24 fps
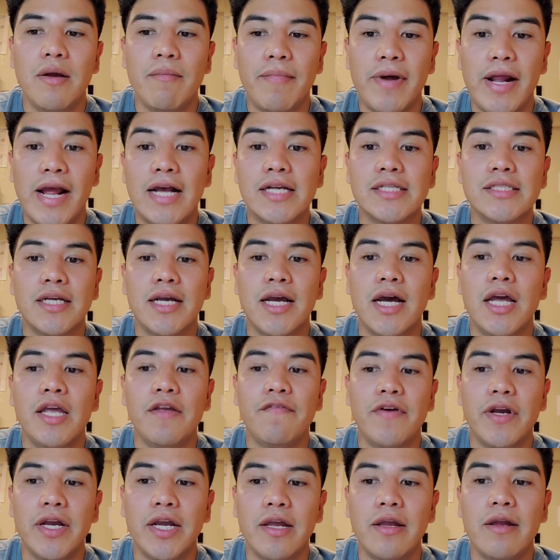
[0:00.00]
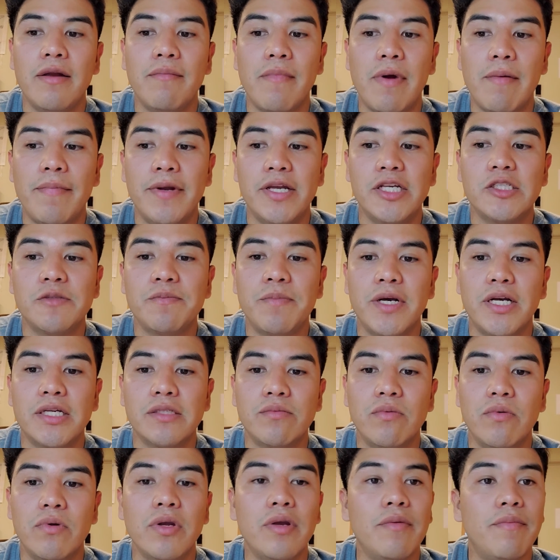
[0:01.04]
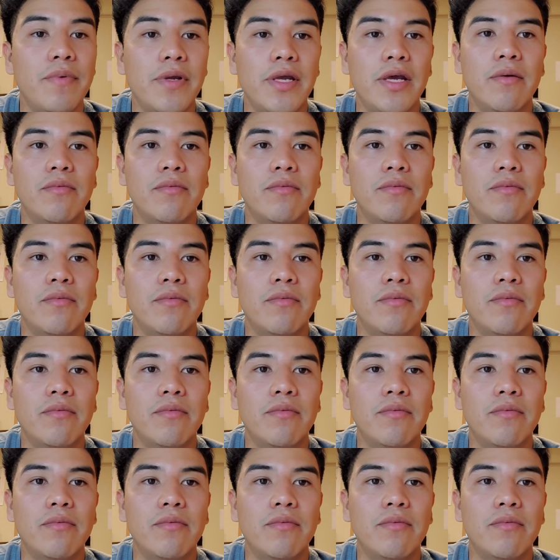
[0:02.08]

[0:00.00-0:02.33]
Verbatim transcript: but as a guy if i get him a base pass will he be